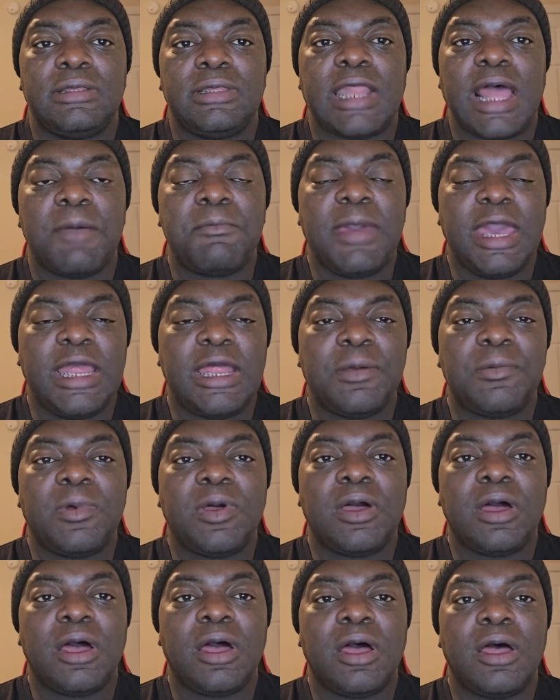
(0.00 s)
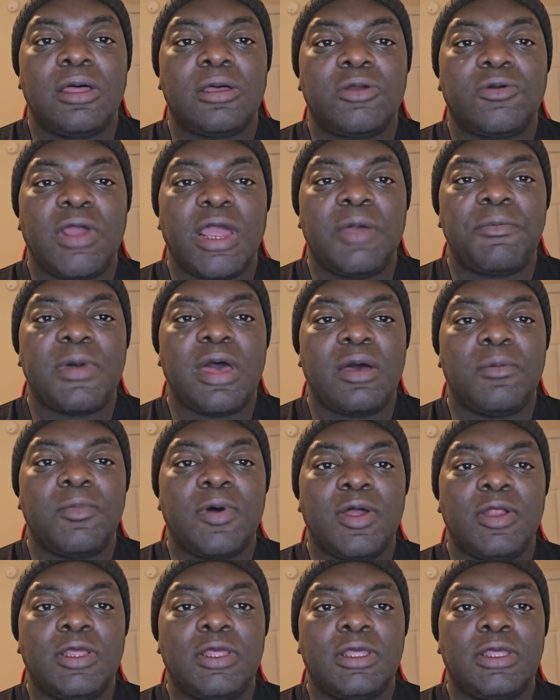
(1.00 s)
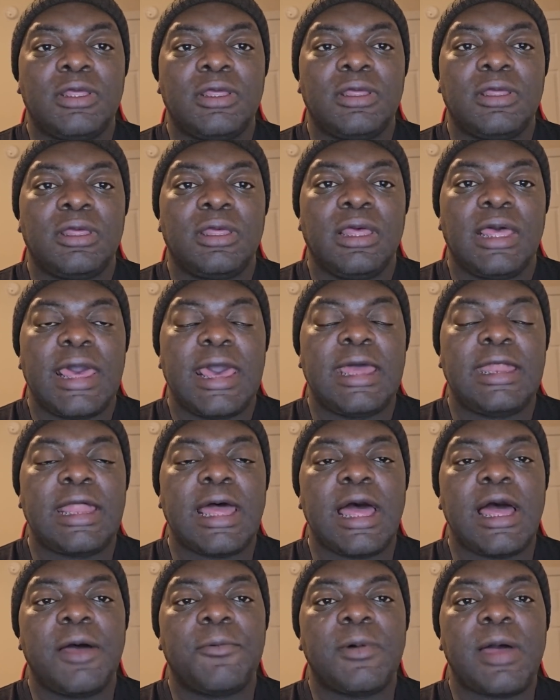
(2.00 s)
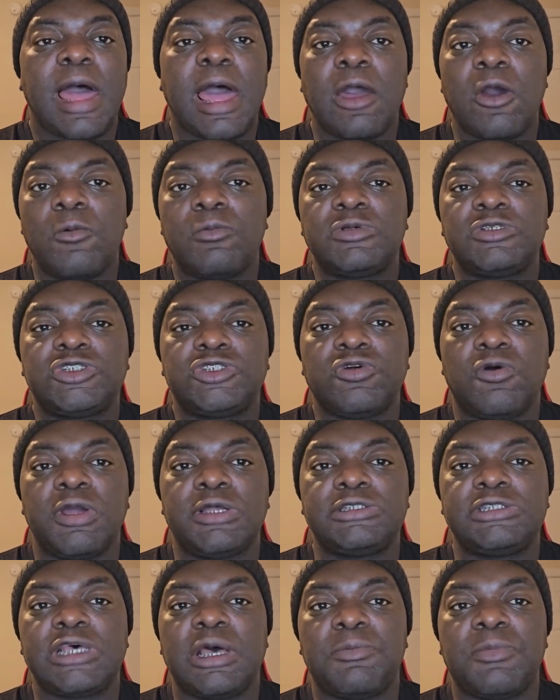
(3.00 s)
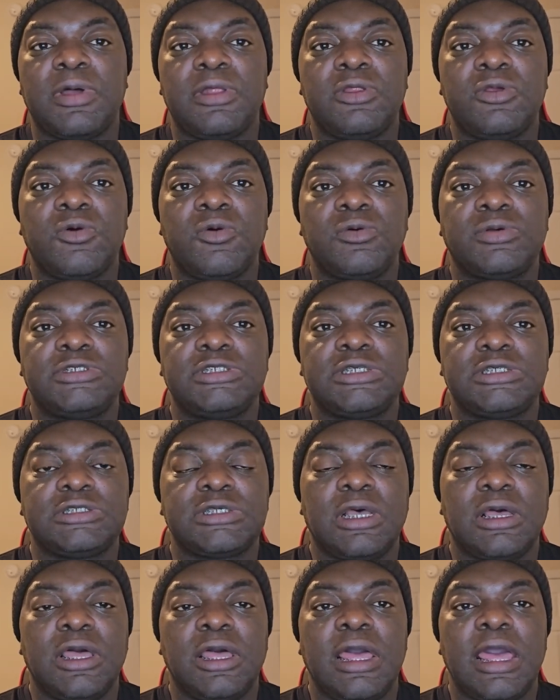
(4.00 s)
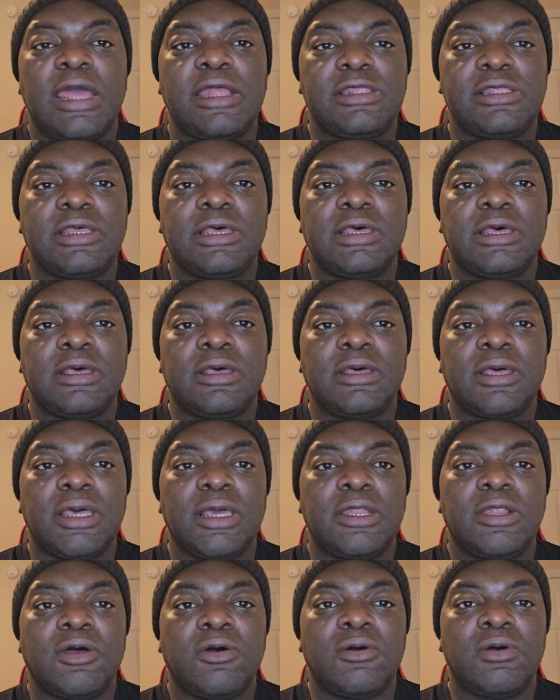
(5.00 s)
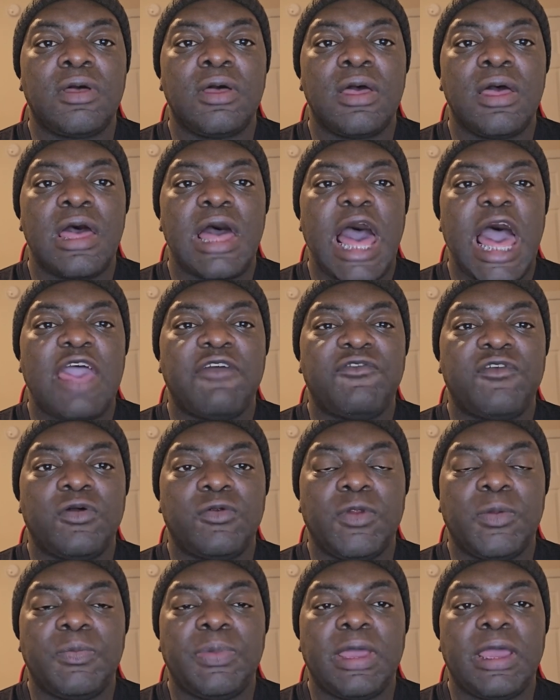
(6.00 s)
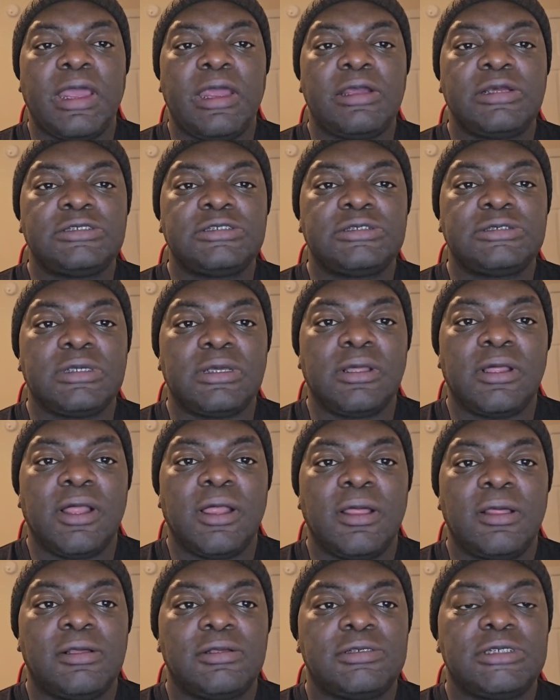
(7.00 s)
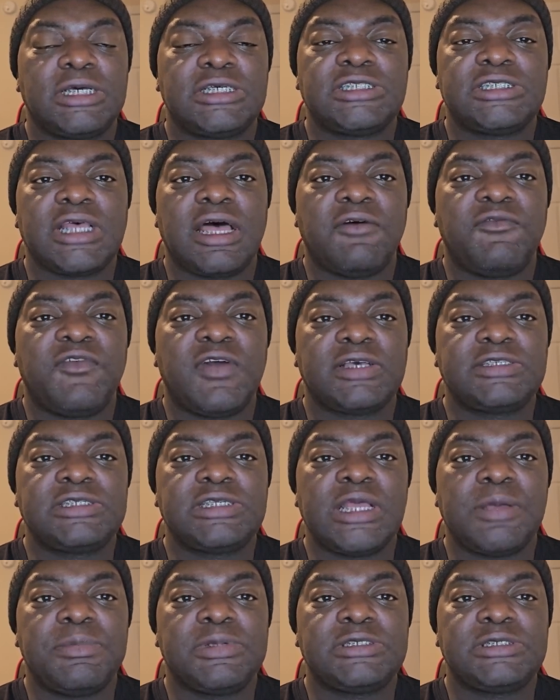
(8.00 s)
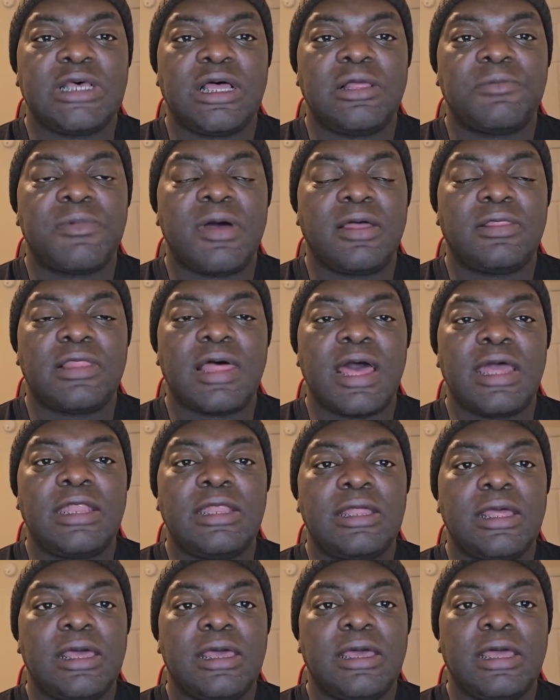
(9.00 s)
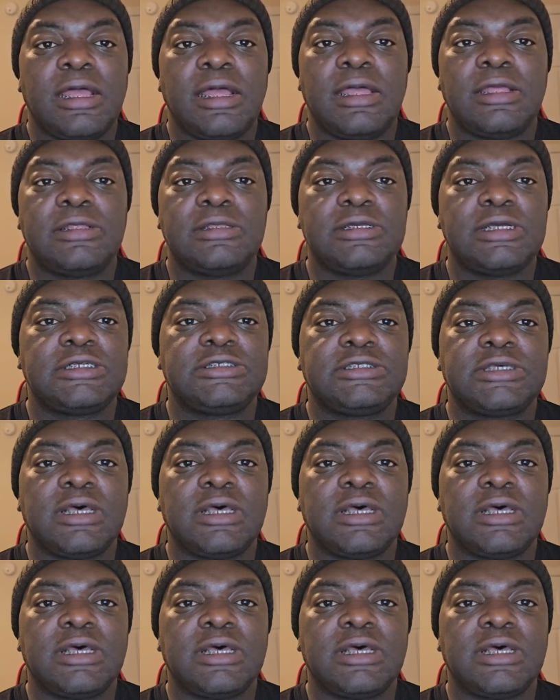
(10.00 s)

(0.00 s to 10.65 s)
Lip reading: that made him a great amount of money. And I almost joined someone who was into iPhone repairs, just fixing them and selling them online. And